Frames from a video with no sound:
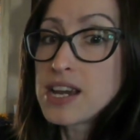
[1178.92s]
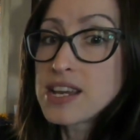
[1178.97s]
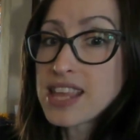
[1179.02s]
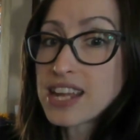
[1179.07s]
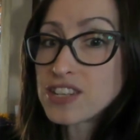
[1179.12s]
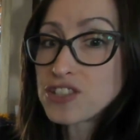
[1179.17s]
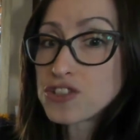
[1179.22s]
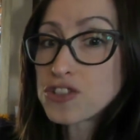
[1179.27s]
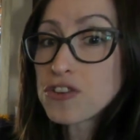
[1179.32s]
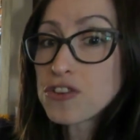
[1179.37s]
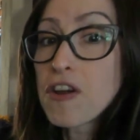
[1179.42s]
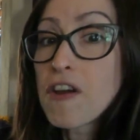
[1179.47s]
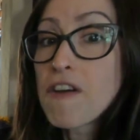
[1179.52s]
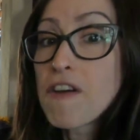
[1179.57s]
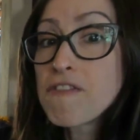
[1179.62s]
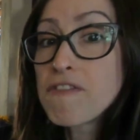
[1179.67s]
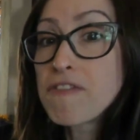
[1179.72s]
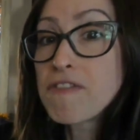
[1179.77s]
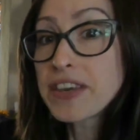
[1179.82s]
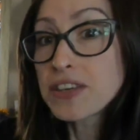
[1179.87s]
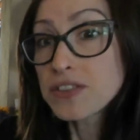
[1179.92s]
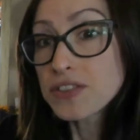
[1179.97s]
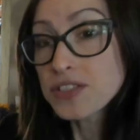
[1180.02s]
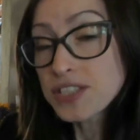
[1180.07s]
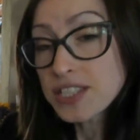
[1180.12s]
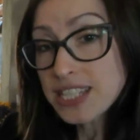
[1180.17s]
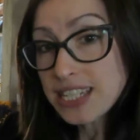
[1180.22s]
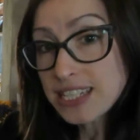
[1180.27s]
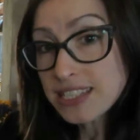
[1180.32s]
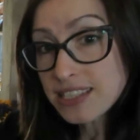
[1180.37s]
That is your
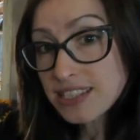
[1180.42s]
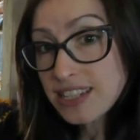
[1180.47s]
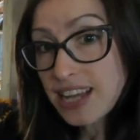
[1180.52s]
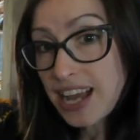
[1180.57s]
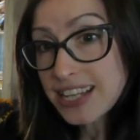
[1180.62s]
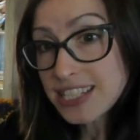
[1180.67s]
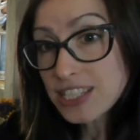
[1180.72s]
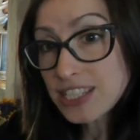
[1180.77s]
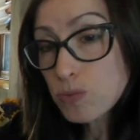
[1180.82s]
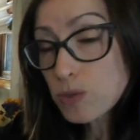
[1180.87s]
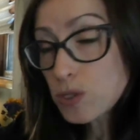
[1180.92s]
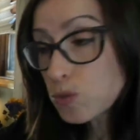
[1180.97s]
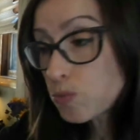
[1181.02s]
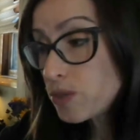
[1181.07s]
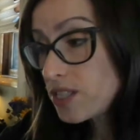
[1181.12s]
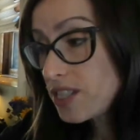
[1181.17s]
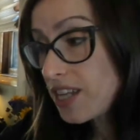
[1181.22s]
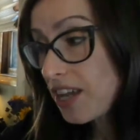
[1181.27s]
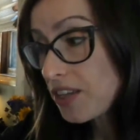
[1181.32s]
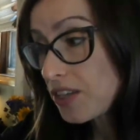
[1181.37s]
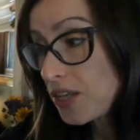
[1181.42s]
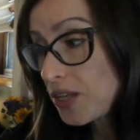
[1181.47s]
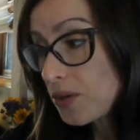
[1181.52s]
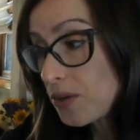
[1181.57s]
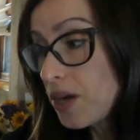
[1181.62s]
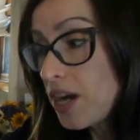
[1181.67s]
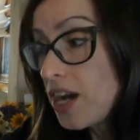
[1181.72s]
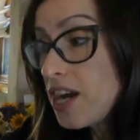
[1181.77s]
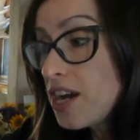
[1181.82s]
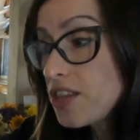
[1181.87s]
Finkelstein's test, which would tell
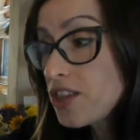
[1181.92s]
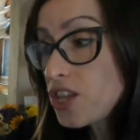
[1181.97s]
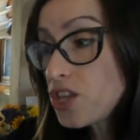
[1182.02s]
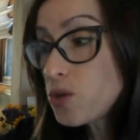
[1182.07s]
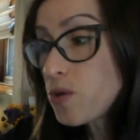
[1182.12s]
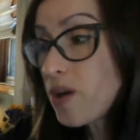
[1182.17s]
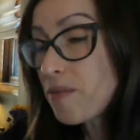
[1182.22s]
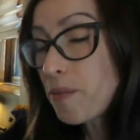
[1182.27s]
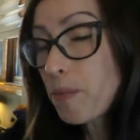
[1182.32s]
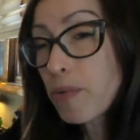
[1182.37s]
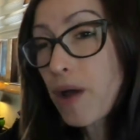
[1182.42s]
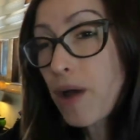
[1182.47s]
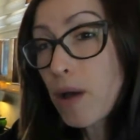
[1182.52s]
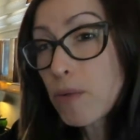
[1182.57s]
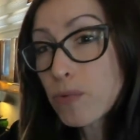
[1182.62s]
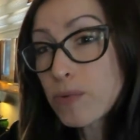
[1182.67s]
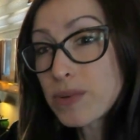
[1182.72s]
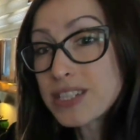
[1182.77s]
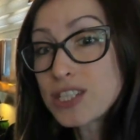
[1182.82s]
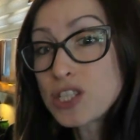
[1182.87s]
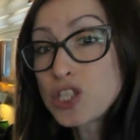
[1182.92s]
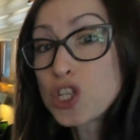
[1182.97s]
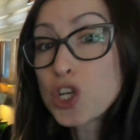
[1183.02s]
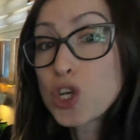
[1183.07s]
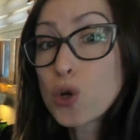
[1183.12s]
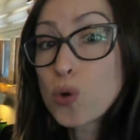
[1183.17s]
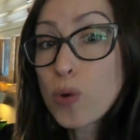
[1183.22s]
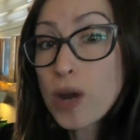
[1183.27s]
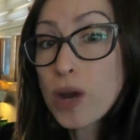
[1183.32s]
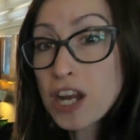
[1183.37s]
you that you have a problem with de
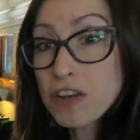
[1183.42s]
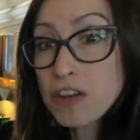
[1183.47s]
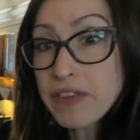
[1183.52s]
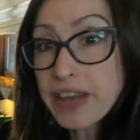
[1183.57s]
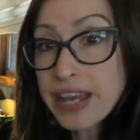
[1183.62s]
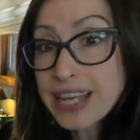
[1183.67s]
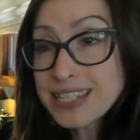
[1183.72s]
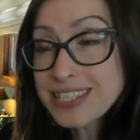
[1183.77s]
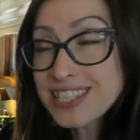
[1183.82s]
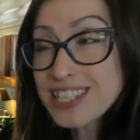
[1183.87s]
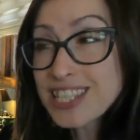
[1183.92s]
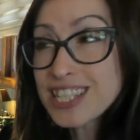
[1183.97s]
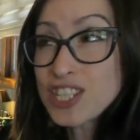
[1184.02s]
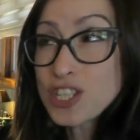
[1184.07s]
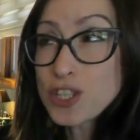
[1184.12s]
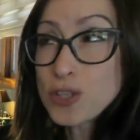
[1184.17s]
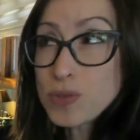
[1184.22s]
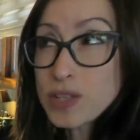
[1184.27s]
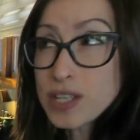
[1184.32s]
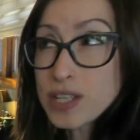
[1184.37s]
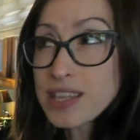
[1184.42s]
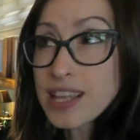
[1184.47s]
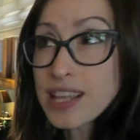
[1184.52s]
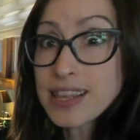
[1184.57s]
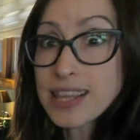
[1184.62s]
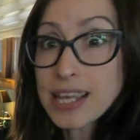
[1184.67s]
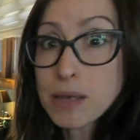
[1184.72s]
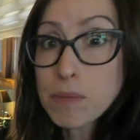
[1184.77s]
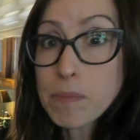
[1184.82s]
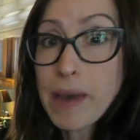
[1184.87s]
Quervain's that you can
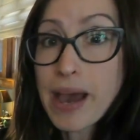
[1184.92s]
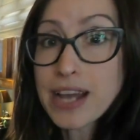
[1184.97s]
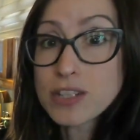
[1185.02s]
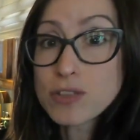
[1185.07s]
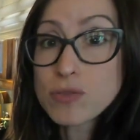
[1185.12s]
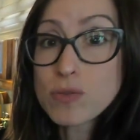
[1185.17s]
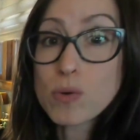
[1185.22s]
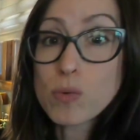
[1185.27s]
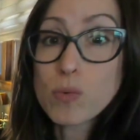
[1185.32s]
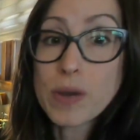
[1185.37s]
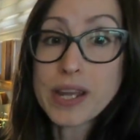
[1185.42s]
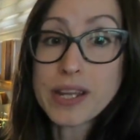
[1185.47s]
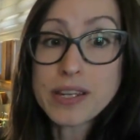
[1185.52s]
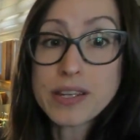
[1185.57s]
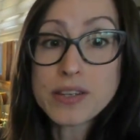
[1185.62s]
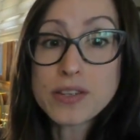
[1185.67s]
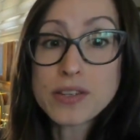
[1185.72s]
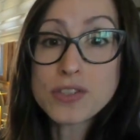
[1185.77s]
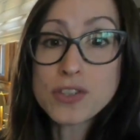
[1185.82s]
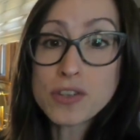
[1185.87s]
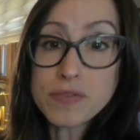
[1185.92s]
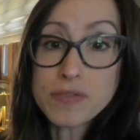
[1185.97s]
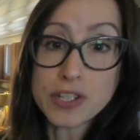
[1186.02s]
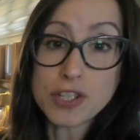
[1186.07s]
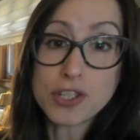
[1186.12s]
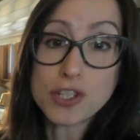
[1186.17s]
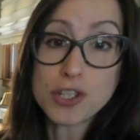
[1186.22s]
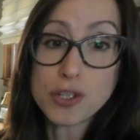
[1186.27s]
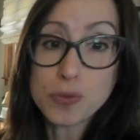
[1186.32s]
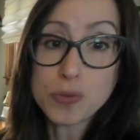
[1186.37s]
then link back to a radial nerve
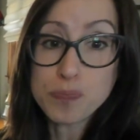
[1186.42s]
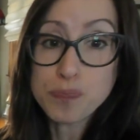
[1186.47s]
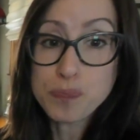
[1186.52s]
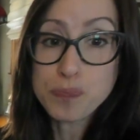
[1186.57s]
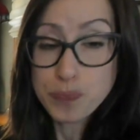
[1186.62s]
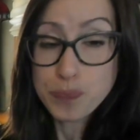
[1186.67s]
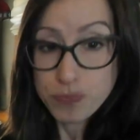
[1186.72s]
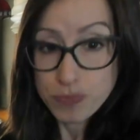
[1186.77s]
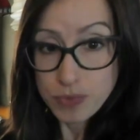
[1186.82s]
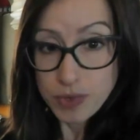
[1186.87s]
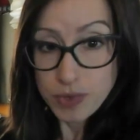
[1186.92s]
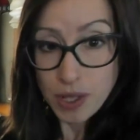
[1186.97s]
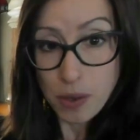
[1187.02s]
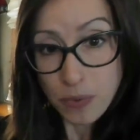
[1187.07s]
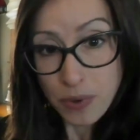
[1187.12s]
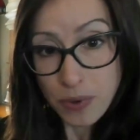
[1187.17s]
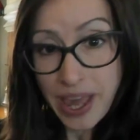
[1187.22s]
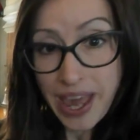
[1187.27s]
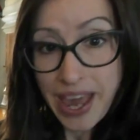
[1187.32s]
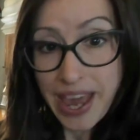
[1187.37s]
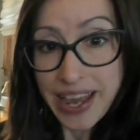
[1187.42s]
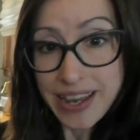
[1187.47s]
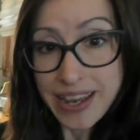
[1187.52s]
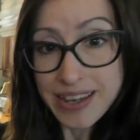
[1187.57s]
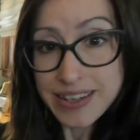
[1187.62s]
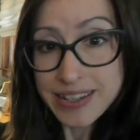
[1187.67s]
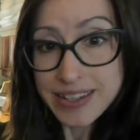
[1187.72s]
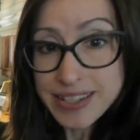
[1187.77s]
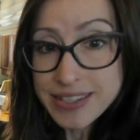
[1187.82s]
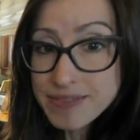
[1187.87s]
issue. Okay?
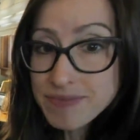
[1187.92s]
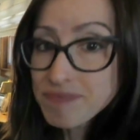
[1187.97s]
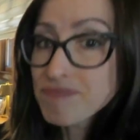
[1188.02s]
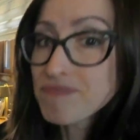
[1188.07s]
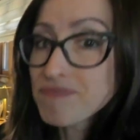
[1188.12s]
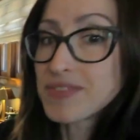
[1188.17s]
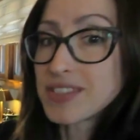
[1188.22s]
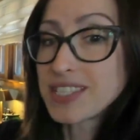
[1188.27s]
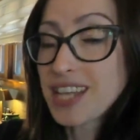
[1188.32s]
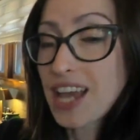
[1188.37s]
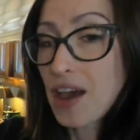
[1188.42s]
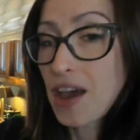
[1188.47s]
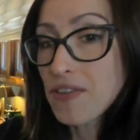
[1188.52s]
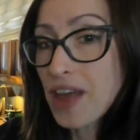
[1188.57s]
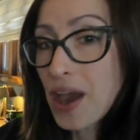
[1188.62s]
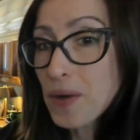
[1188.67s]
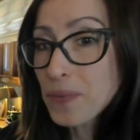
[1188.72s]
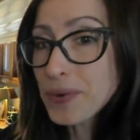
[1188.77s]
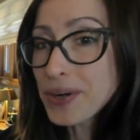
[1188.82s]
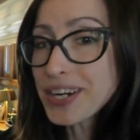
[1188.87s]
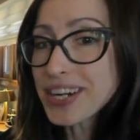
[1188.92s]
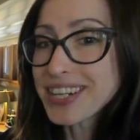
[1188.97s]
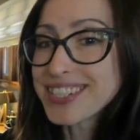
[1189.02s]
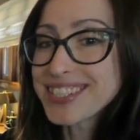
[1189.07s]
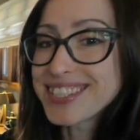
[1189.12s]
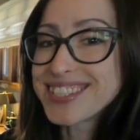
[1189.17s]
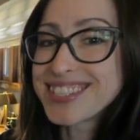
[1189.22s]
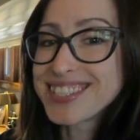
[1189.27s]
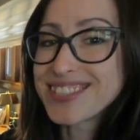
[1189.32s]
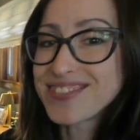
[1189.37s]
That's how that
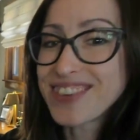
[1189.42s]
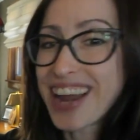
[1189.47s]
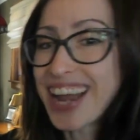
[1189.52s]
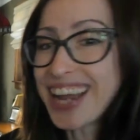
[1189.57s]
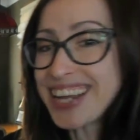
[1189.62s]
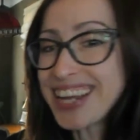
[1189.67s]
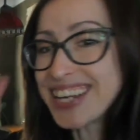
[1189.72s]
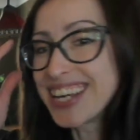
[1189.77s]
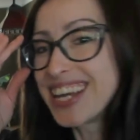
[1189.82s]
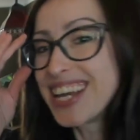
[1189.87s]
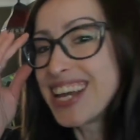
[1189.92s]
works, right?